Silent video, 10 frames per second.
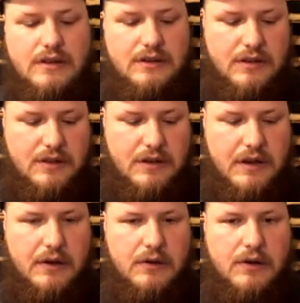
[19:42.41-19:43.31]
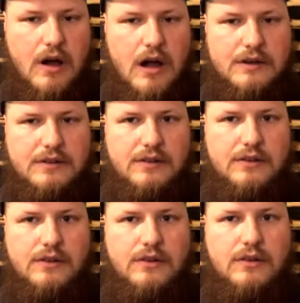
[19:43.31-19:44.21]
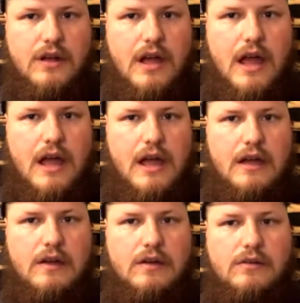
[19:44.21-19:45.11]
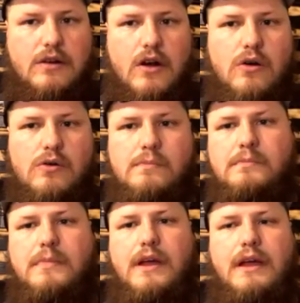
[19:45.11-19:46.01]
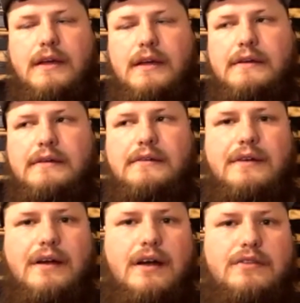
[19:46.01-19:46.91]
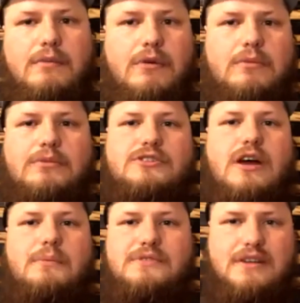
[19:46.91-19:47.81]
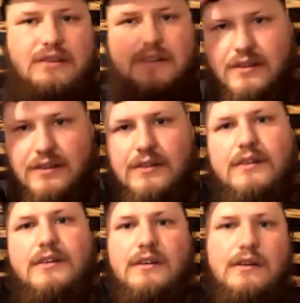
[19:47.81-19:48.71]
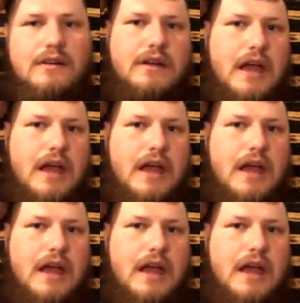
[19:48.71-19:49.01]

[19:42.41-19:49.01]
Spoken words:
And then I got a comb and I got the barbershop scent and an